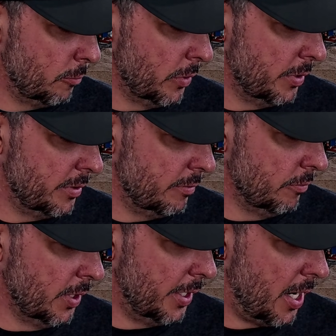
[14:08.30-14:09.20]
we're
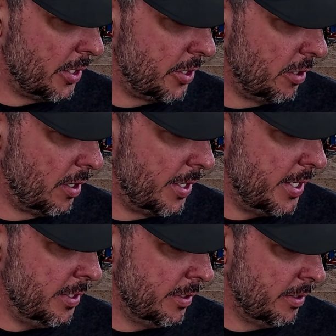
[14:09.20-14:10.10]
really not sure on
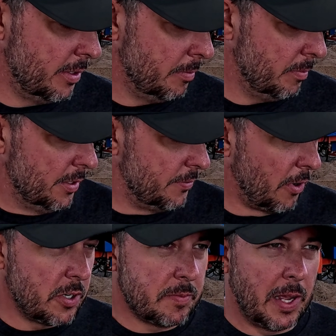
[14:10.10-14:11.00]
either. As
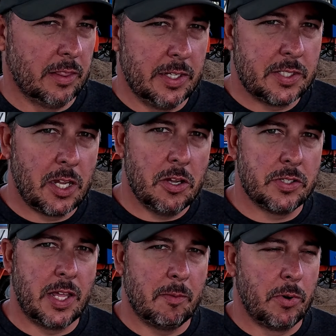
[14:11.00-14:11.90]
far as my list
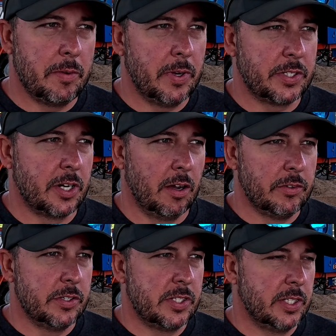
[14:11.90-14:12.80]
goes, that pretty much
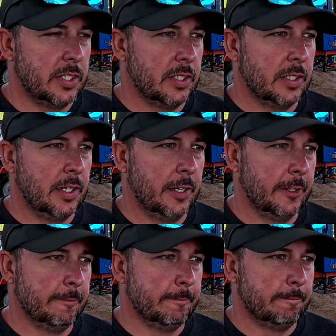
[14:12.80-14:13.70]
covers it.
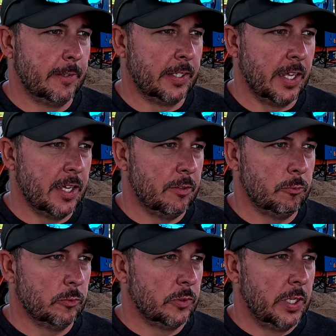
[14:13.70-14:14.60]
Again,
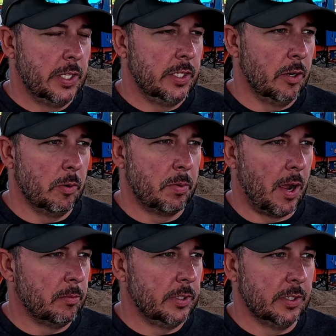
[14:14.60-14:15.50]
we're
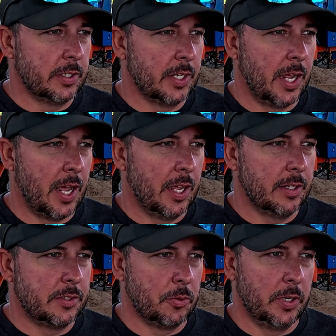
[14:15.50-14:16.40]
probably looking at
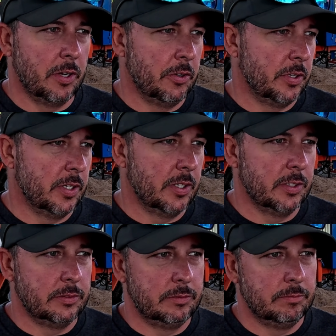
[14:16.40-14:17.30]

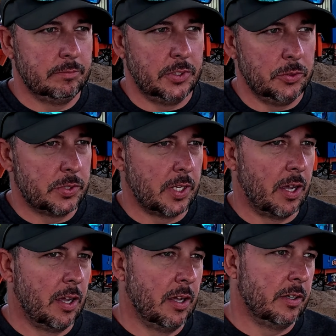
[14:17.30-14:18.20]
Toyota,
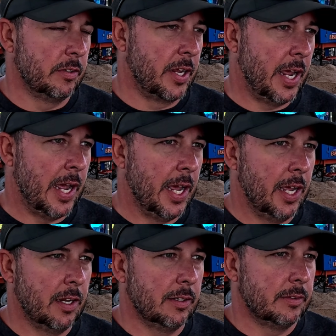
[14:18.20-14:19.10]
Doosan, or
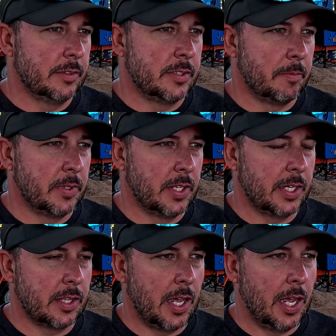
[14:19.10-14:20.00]
Cat, something
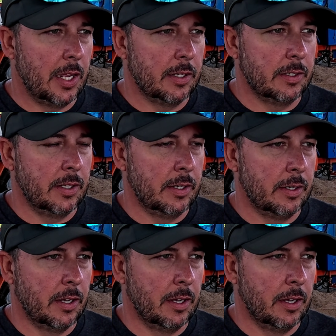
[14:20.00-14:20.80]
like that, and